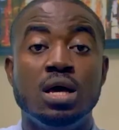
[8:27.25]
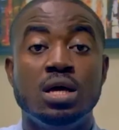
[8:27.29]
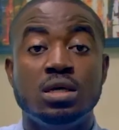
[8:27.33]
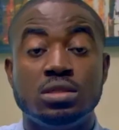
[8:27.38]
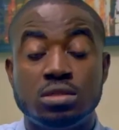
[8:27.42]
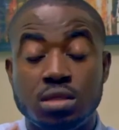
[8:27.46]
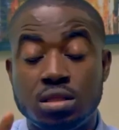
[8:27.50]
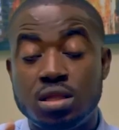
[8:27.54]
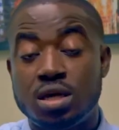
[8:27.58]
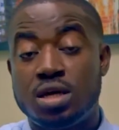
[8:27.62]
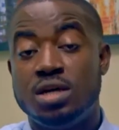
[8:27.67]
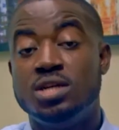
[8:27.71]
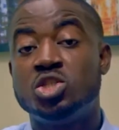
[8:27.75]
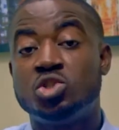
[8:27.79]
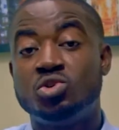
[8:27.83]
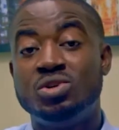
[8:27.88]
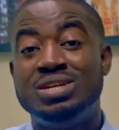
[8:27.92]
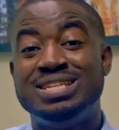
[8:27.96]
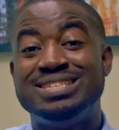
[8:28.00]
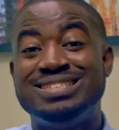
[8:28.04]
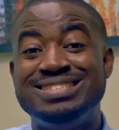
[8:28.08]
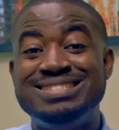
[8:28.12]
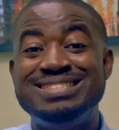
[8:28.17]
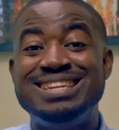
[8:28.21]
So the
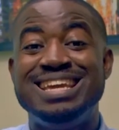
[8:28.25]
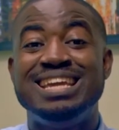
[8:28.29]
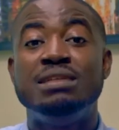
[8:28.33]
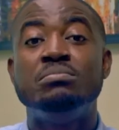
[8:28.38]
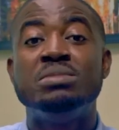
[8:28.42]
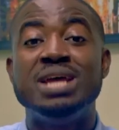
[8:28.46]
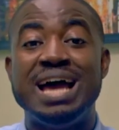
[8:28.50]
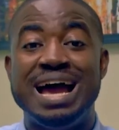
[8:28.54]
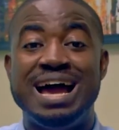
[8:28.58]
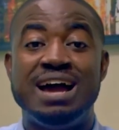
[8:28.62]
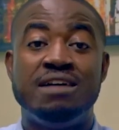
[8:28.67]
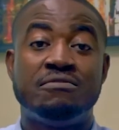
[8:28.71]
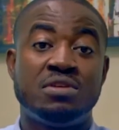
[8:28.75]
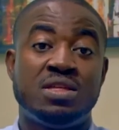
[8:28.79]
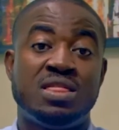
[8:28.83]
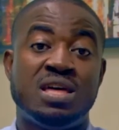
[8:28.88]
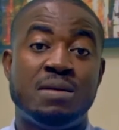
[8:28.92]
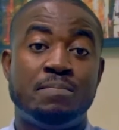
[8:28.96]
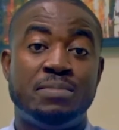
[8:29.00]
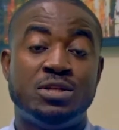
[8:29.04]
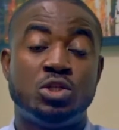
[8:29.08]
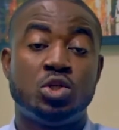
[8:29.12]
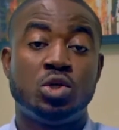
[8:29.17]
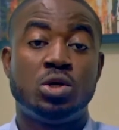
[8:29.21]
country is named after
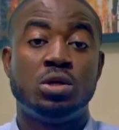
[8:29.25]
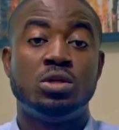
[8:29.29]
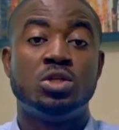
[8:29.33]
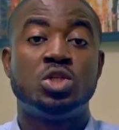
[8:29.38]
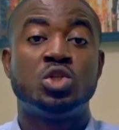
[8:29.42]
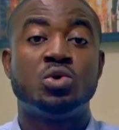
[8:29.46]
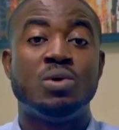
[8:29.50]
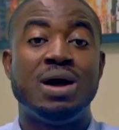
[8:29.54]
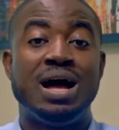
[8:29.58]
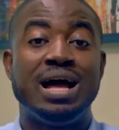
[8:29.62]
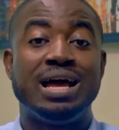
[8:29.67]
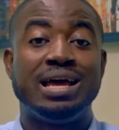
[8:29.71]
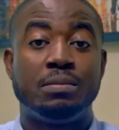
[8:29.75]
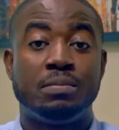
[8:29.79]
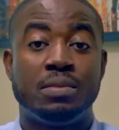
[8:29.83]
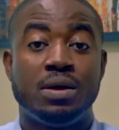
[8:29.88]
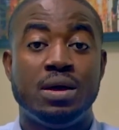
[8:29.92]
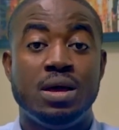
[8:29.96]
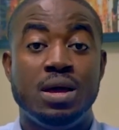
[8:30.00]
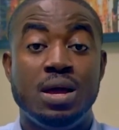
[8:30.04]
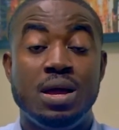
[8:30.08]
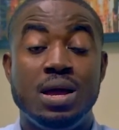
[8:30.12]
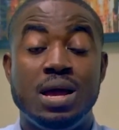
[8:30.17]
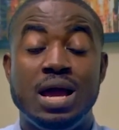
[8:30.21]
that particular
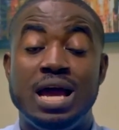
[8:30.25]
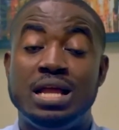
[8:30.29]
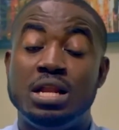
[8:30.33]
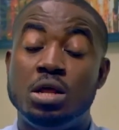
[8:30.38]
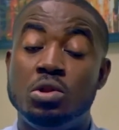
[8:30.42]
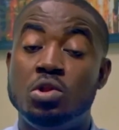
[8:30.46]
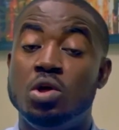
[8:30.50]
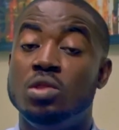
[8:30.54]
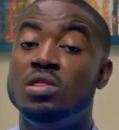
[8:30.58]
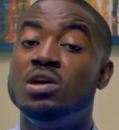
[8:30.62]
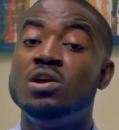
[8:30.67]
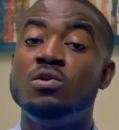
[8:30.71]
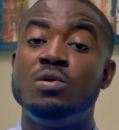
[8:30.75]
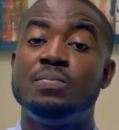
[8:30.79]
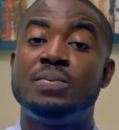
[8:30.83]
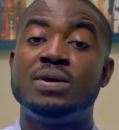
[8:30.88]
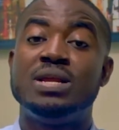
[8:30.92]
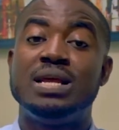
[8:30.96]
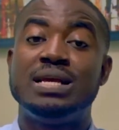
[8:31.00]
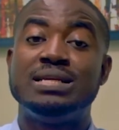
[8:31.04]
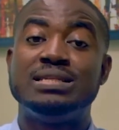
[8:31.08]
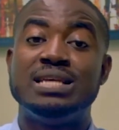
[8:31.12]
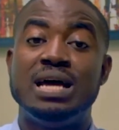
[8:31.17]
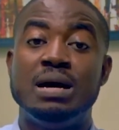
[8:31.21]
tribe. And another
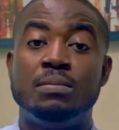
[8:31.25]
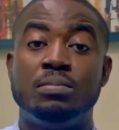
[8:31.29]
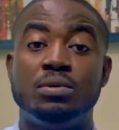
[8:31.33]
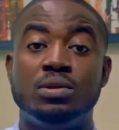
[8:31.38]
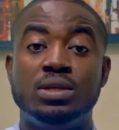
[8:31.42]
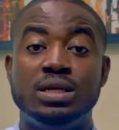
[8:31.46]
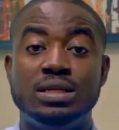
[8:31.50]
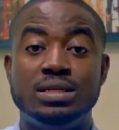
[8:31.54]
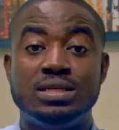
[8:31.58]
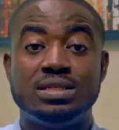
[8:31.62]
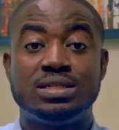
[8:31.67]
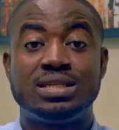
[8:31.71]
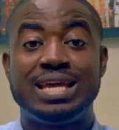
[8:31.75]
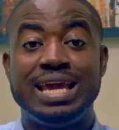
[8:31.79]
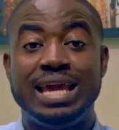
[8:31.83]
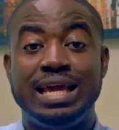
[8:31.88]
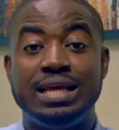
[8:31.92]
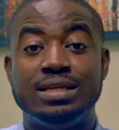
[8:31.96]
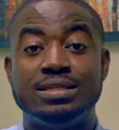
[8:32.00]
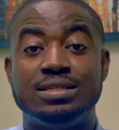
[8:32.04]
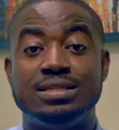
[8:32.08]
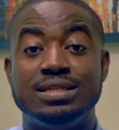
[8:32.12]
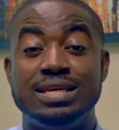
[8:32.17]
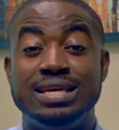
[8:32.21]
European example in this
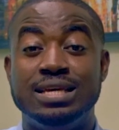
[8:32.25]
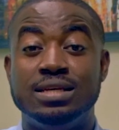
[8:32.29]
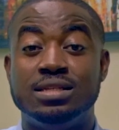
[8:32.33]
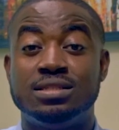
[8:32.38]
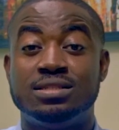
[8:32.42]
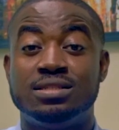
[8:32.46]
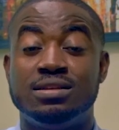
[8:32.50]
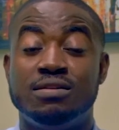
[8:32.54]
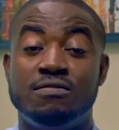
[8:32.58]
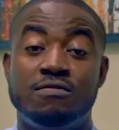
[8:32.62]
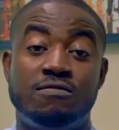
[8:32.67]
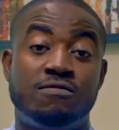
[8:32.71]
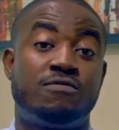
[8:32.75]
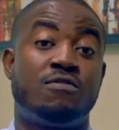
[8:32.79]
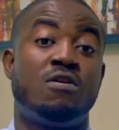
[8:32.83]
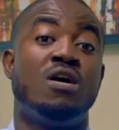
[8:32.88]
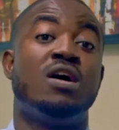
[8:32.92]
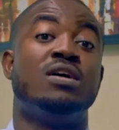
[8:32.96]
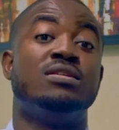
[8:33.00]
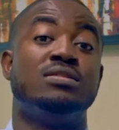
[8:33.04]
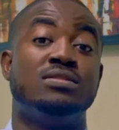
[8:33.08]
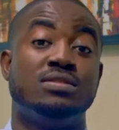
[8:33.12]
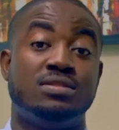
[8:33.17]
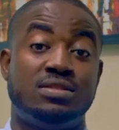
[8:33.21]
case is
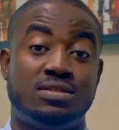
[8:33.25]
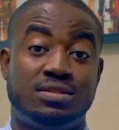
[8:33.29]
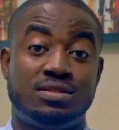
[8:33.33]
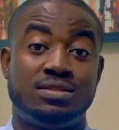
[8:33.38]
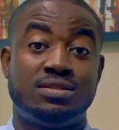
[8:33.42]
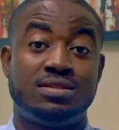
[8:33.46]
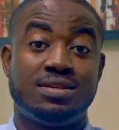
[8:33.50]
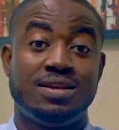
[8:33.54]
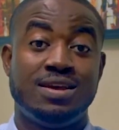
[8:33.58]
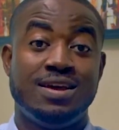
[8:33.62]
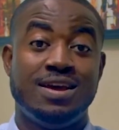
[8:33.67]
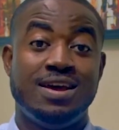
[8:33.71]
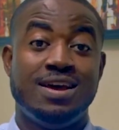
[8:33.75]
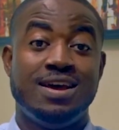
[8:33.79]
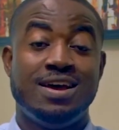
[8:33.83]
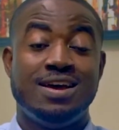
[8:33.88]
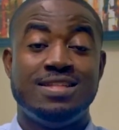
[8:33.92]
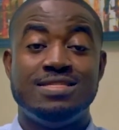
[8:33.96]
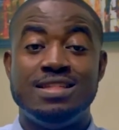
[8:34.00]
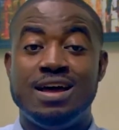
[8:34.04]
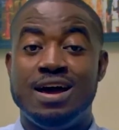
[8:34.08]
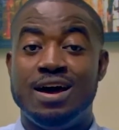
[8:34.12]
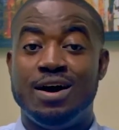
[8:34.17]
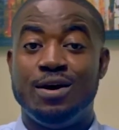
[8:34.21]
France.
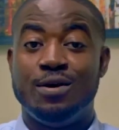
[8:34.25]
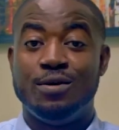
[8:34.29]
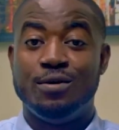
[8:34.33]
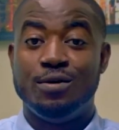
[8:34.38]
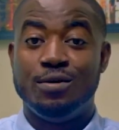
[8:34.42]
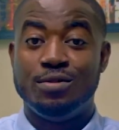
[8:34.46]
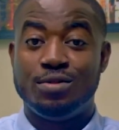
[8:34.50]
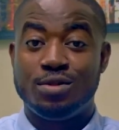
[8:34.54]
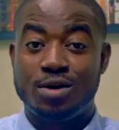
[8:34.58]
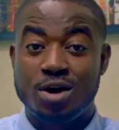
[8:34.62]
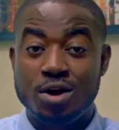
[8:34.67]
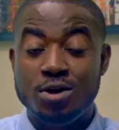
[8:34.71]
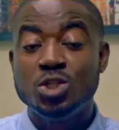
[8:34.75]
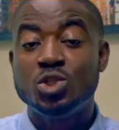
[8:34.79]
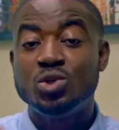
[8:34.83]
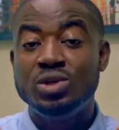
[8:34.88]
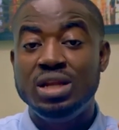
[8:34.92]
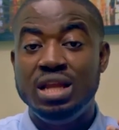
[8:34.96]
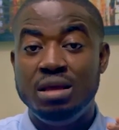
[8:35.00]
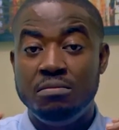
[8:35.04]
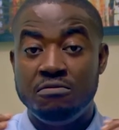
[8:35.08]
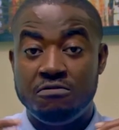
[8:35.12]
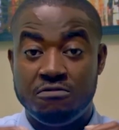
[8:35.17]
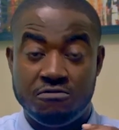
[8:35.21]
Now, the
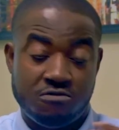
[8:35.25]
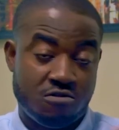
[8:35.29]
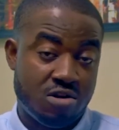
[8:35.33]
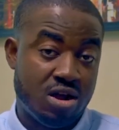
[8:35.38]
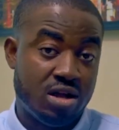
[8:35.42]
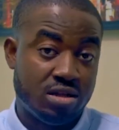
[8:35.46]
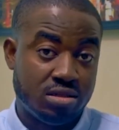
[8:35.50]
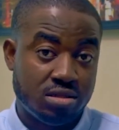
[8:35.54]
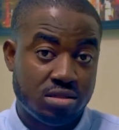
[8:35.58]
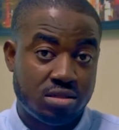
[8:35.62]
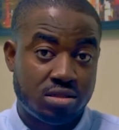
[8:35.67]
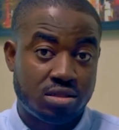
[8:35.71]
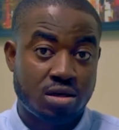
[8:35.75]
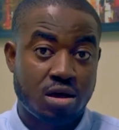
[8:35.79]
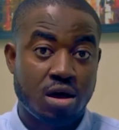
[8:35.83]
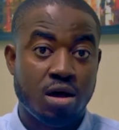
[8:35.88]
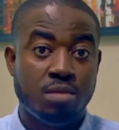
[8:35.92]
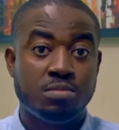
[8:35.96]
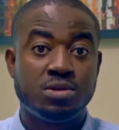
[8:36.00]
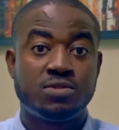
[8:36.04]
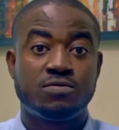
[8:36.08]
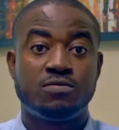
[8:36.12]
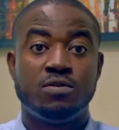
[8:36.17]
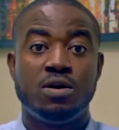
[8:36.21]
country name France
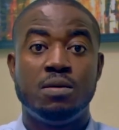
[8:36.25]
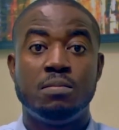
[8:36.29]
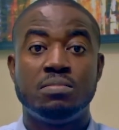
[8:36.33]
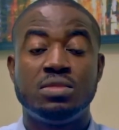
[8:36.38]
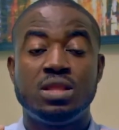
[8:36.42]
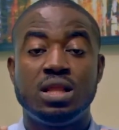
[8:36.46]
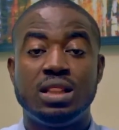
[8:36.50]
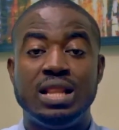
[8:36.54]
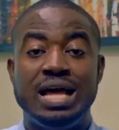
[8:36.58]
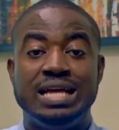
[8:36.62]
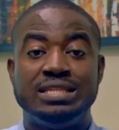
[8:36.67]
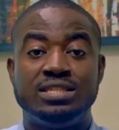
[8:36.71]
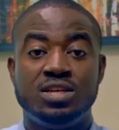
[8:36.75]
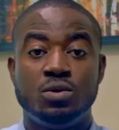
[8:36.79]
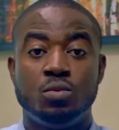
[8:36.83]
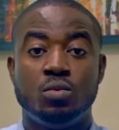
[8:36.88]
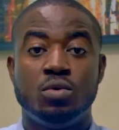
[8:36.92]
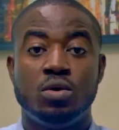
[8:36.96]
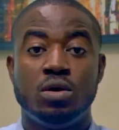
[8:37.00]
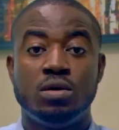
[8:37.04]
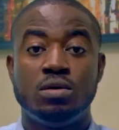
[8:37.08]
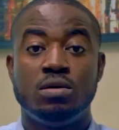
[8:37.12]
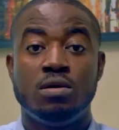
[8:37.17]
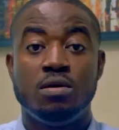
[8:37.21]
comes from the Latin
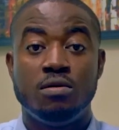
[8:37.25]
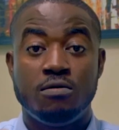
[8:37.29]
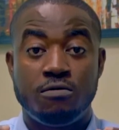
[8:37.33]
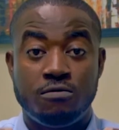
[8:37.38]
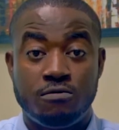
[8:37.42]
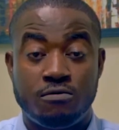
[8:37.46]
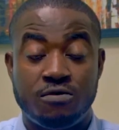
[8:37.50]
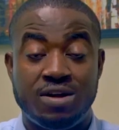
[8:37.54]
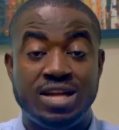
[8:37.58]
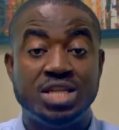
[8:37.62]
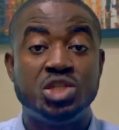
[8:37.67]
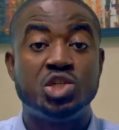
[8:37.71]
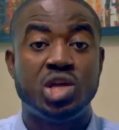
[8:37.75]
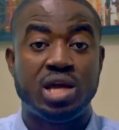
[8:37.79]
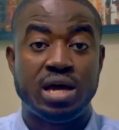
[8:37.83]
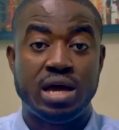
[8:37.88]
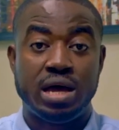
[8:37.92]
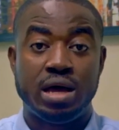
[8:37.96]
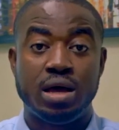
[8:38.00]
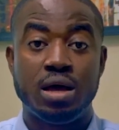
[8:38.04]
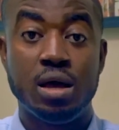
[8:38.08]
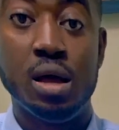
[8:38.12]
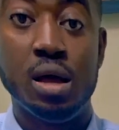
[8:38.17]
word Francia,